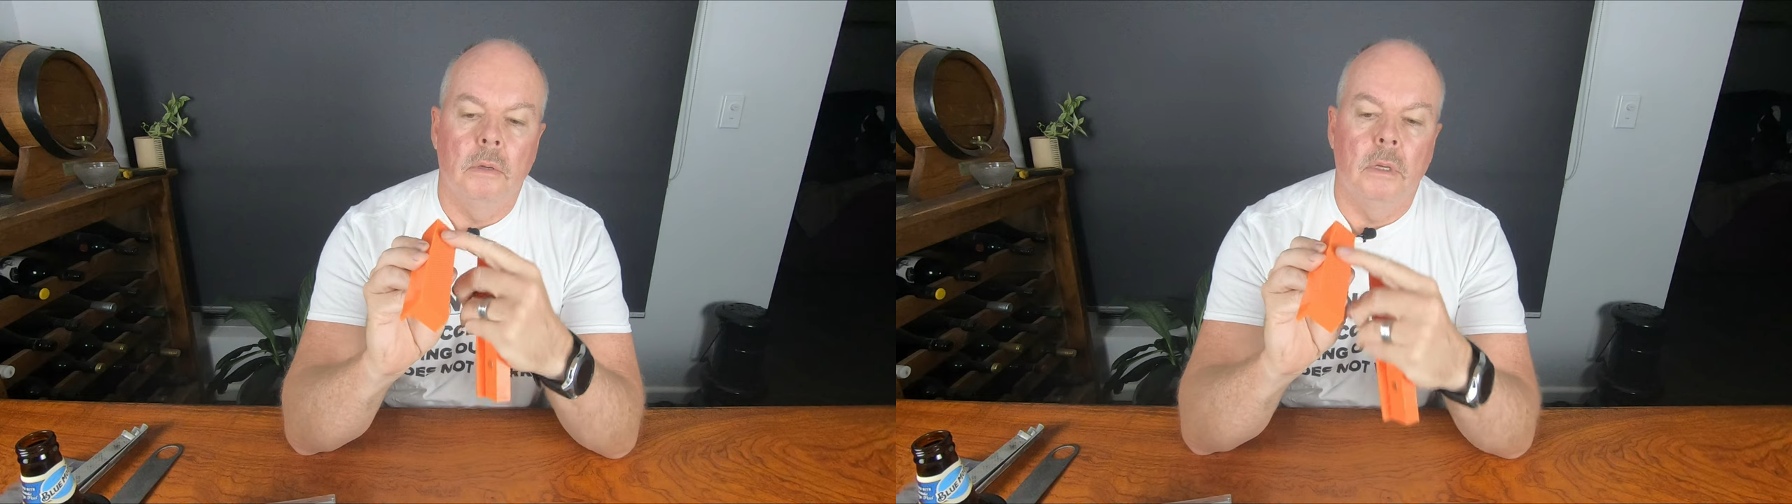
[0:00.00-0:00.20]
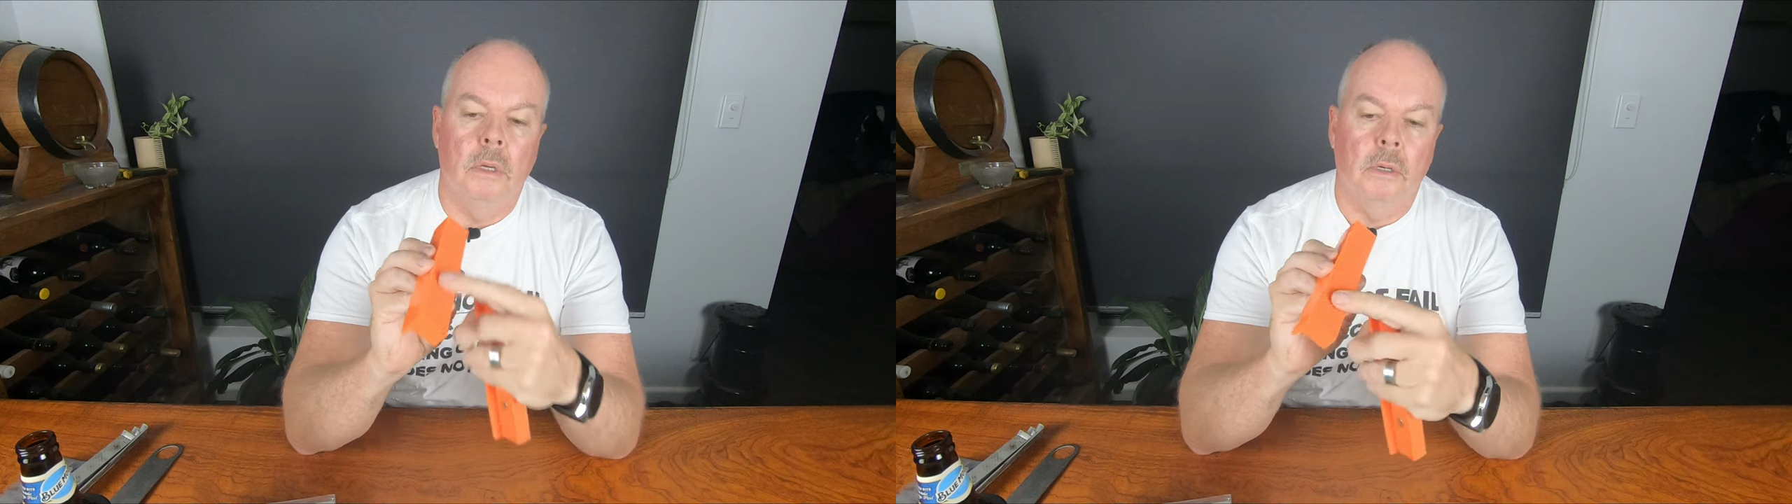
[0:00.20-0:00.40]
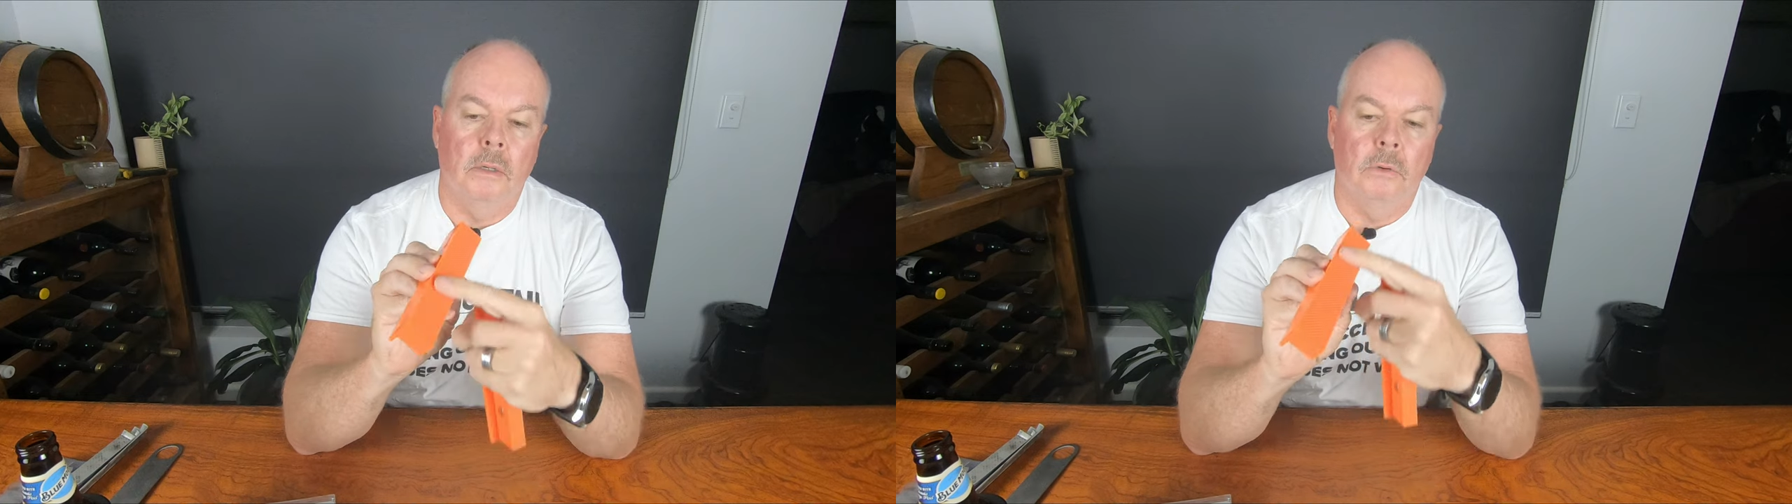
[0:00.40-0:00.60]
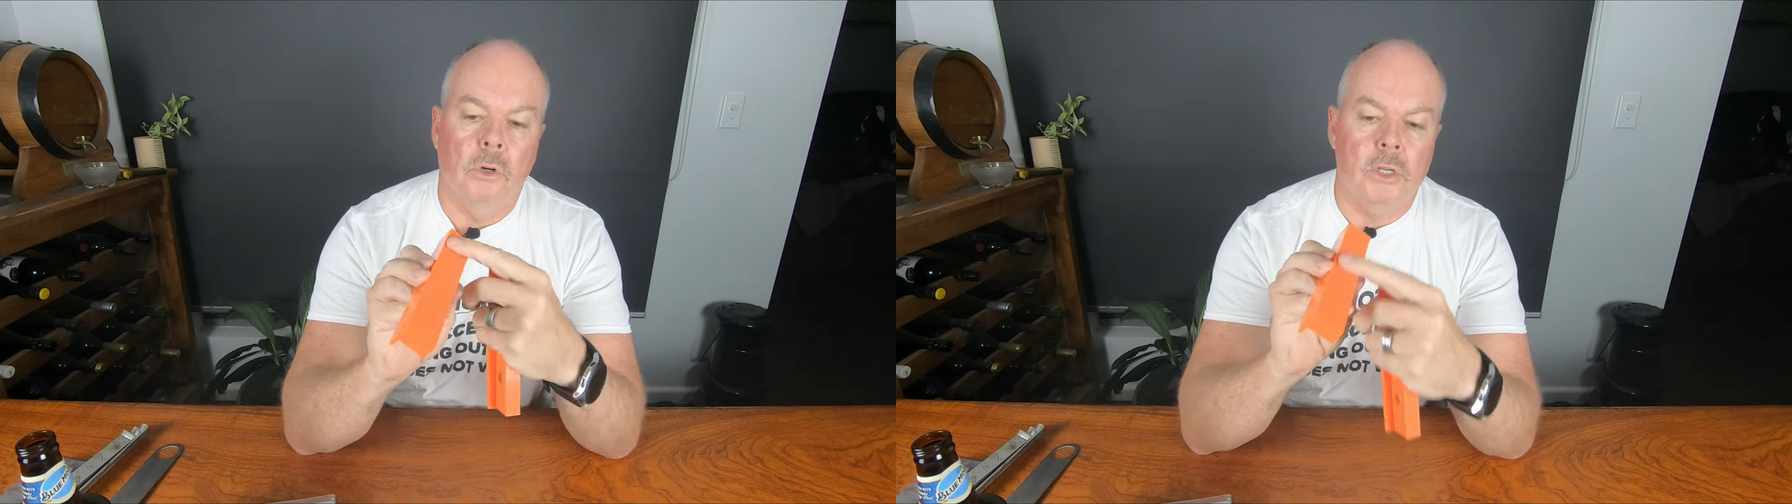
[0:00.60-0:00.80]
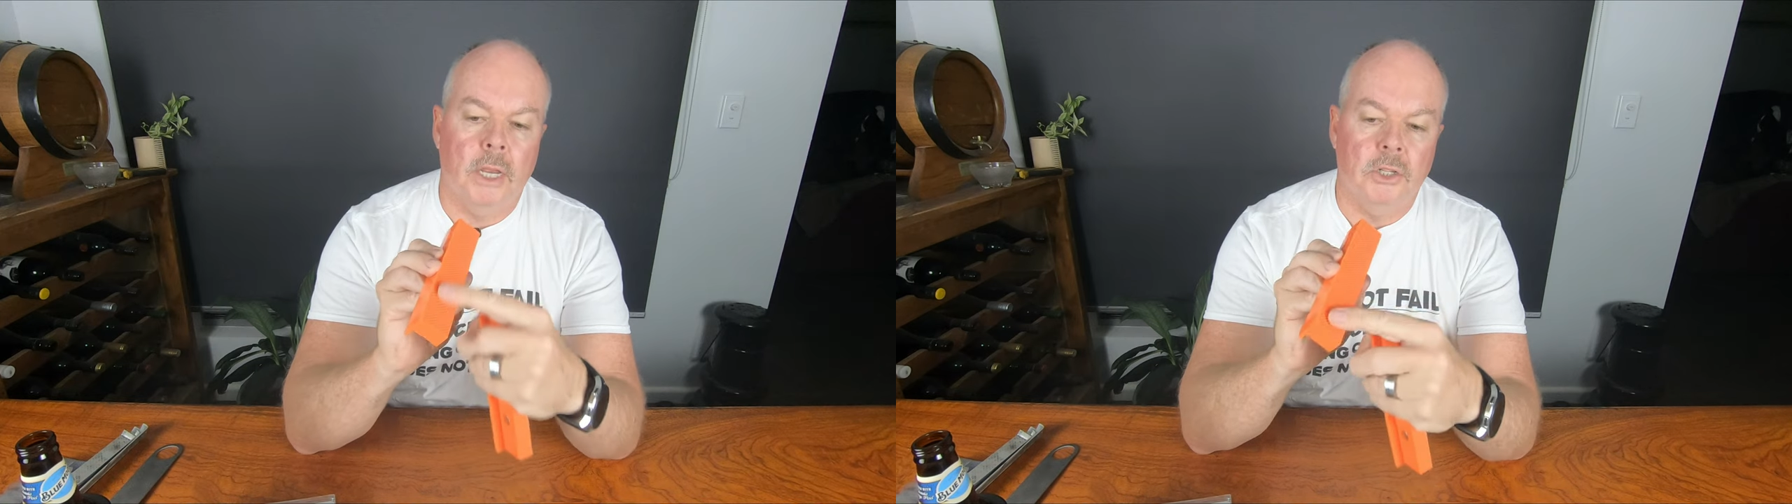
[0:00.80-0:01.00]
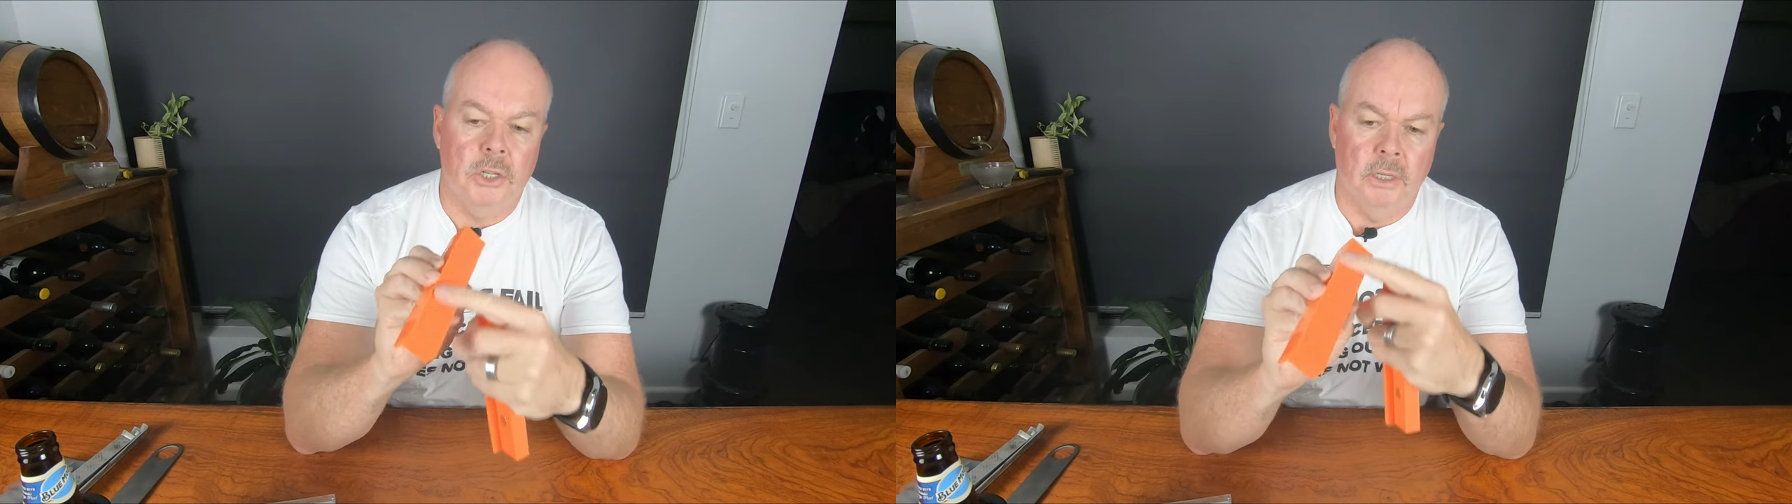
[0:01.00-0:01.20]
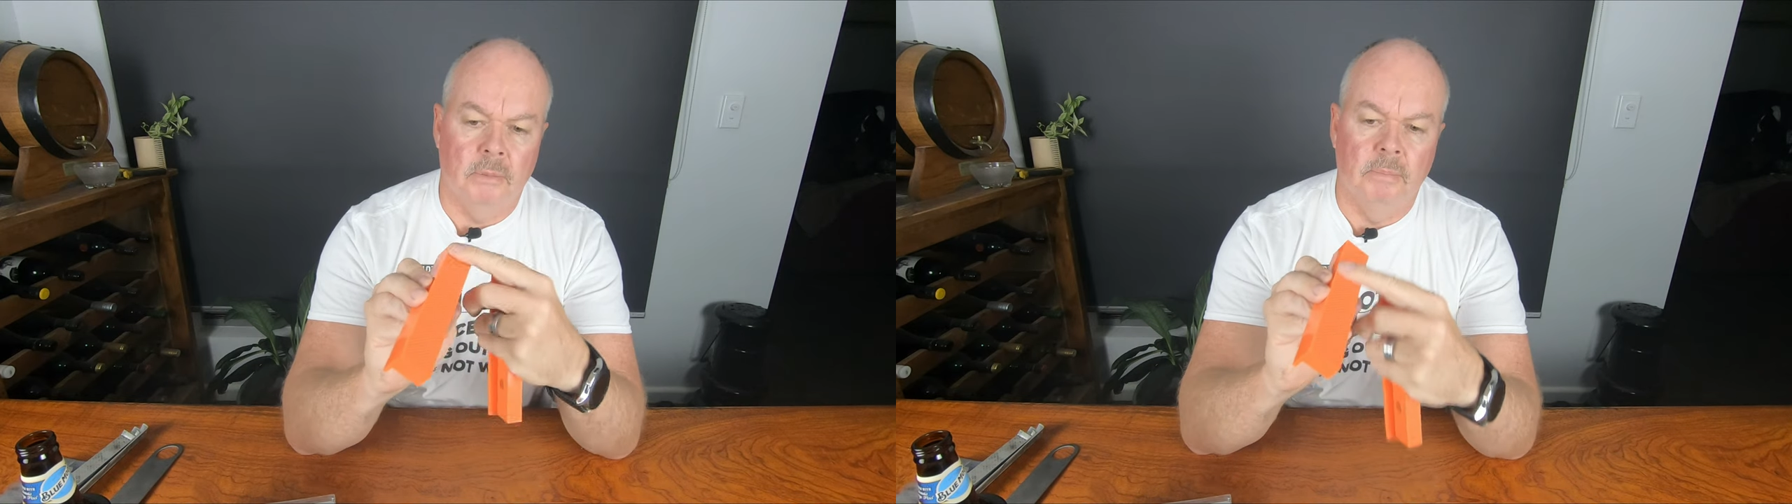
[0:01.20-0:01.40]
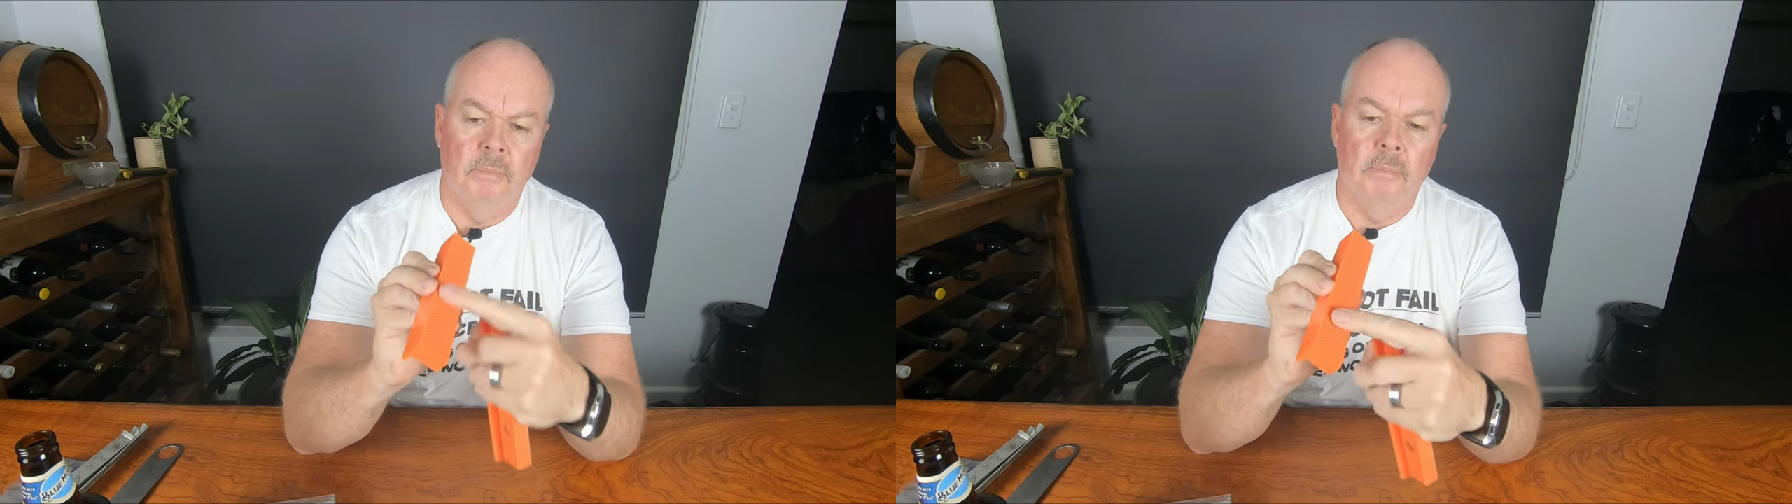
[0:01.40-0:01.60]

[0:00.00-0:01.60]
uh, cross hatching